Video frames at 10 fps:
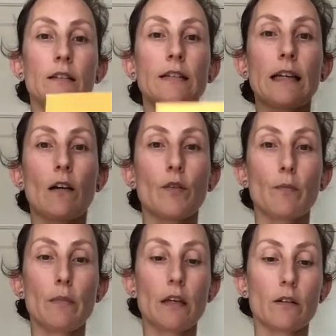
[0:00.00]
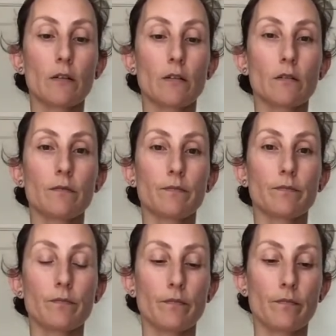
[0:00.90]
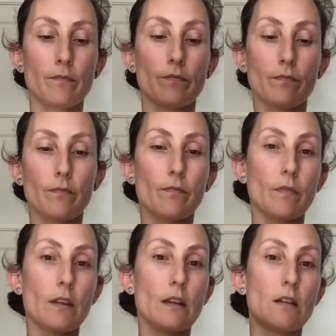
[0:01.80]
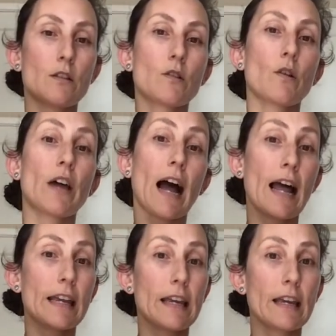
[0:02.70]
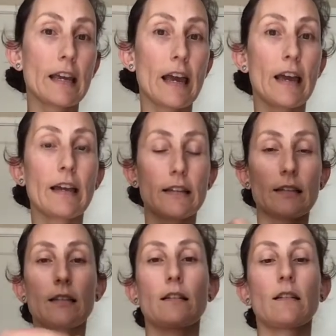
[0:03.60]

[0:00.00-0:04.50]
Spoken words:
down the middle so that I can get